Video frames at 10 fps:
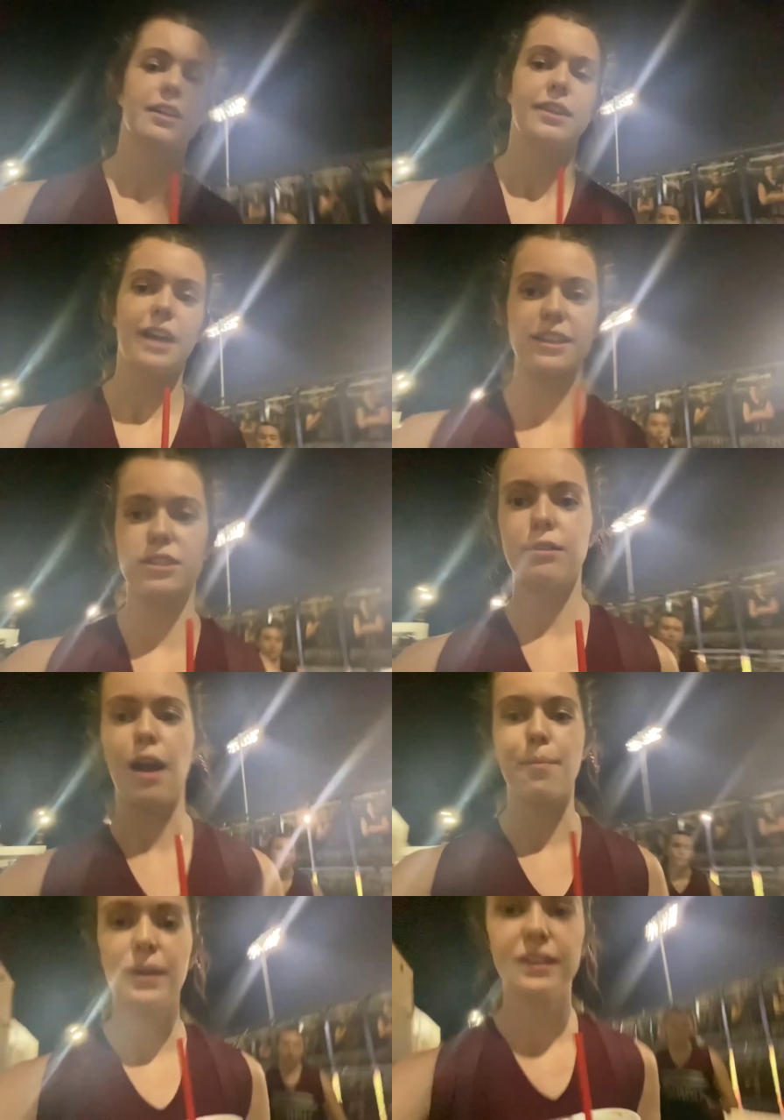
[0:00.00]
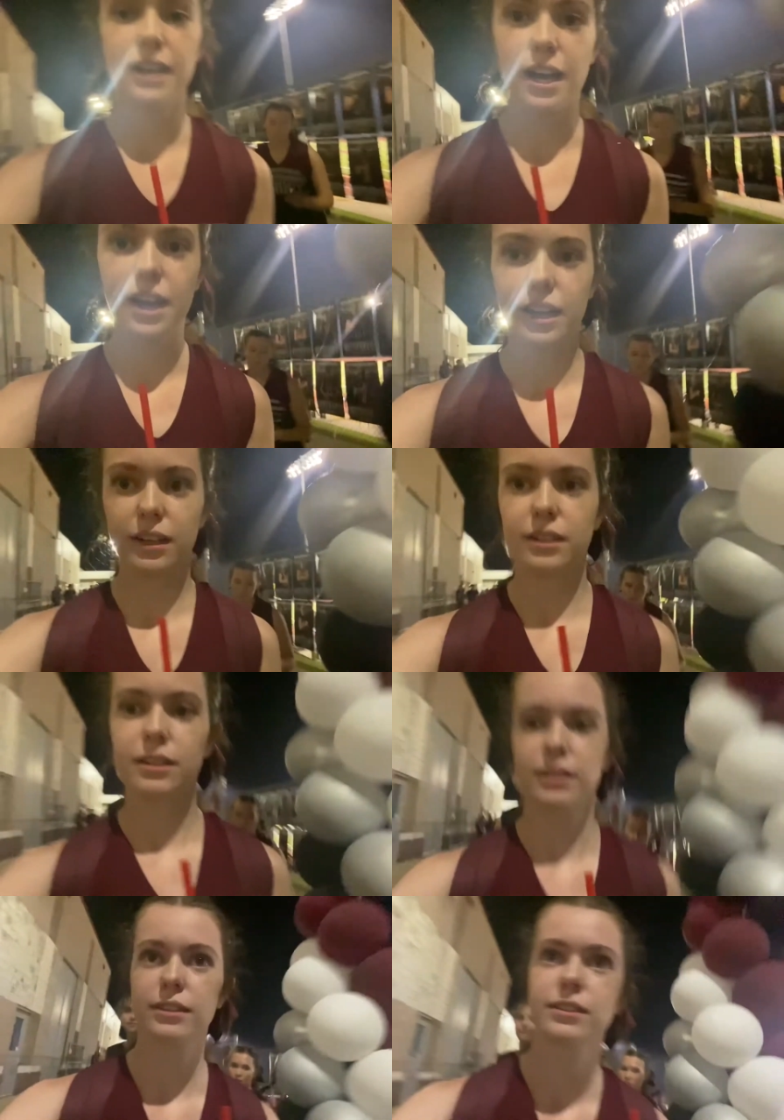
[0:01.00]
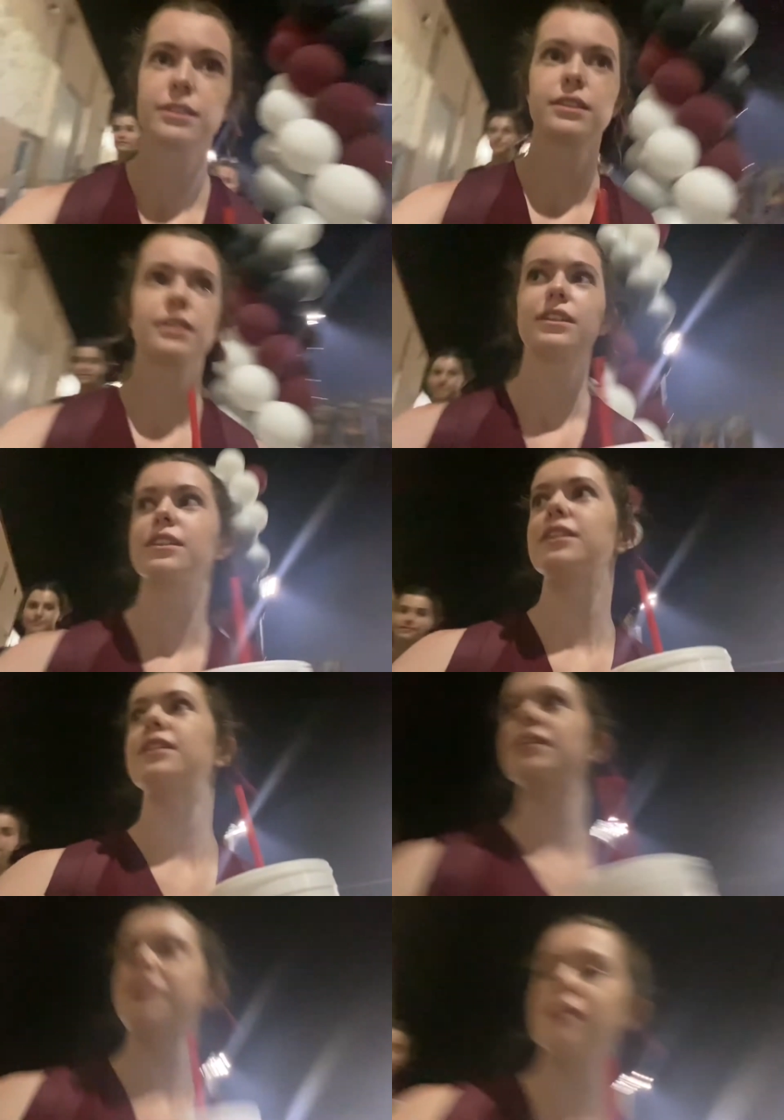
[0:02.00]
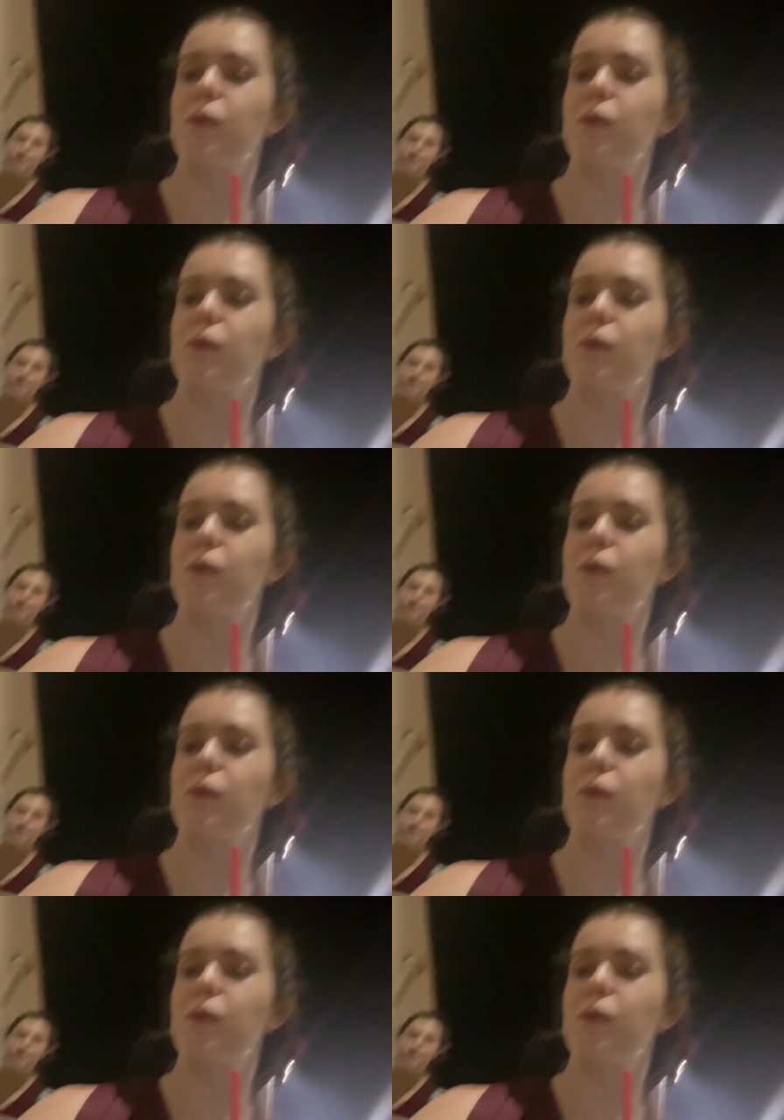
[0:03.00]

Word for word: That's a wrap on the night. See you tomorrow.